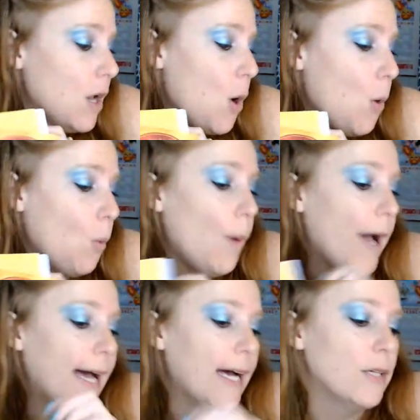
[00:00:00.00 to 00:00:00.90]

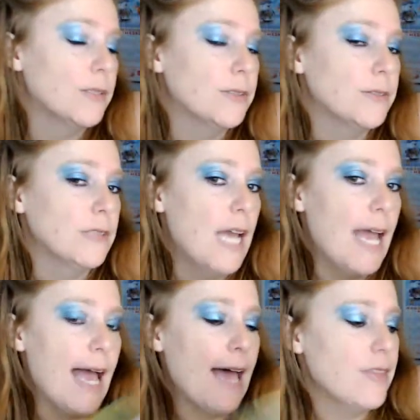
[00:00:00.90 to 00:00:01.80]
Wow.
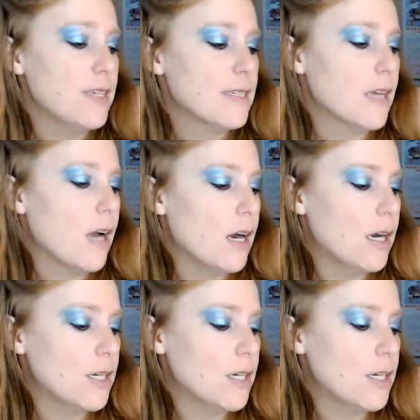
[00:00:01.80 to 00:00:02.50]
And this card